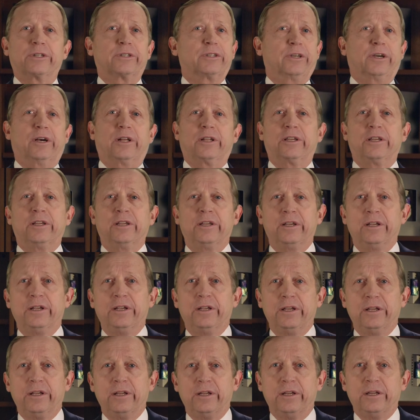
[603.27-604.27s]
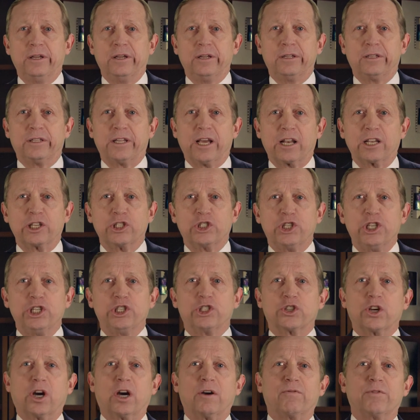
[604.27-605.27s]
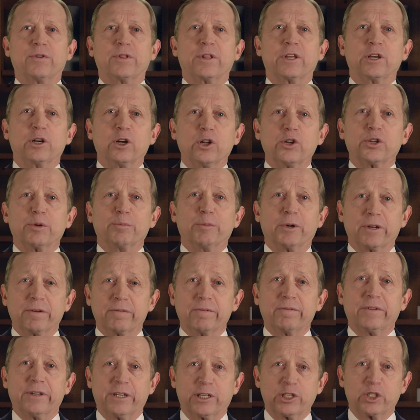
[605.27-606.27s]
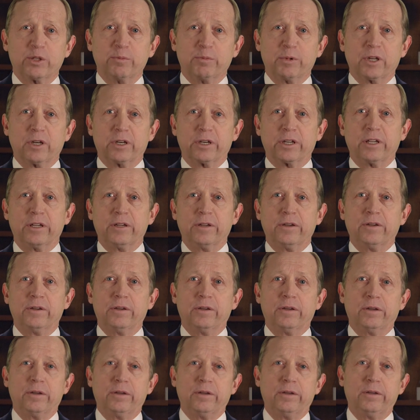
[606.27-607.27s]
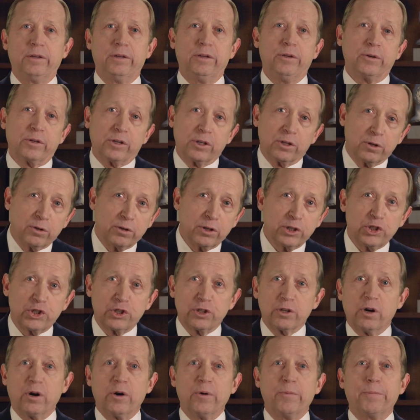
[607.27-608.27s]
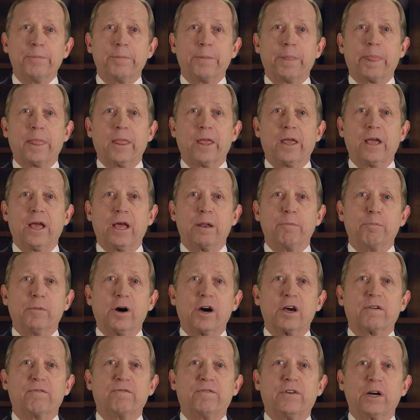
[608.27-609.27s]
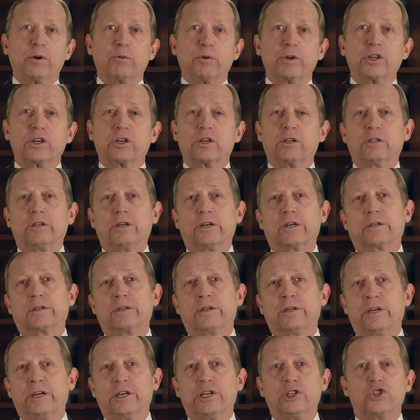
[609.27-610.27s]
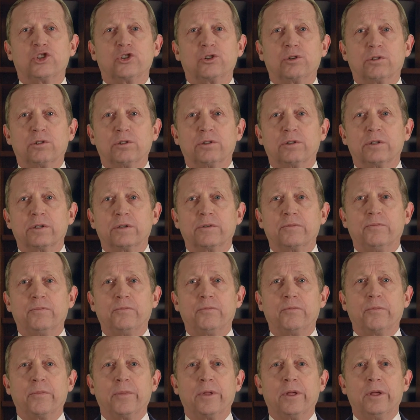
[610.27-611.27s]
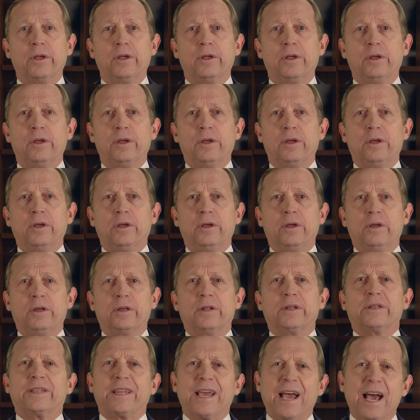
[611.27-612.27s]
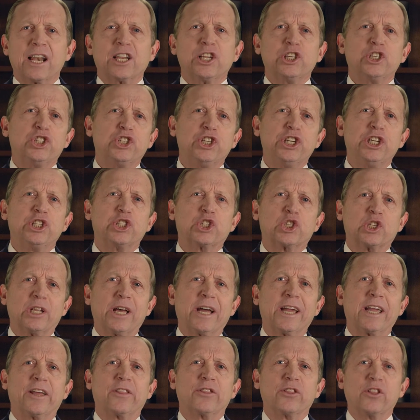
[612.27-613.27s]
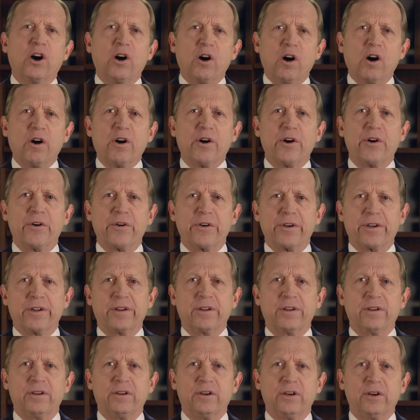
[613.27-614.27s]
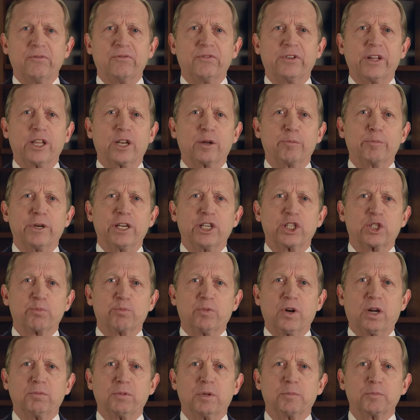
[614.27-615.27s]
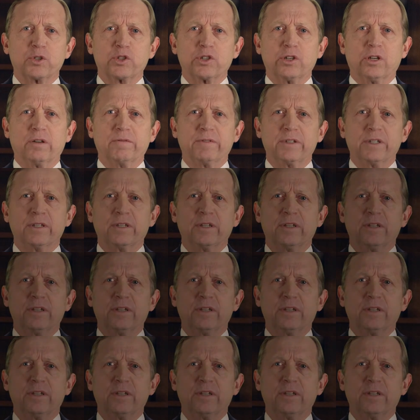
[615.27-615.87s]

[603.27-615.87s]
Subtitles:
a tally. Tally sheets offer the ultimate in flexibility. You can learn as you go and modify what you collect as you learn. Tally sheets lie at the heart of database problem solving.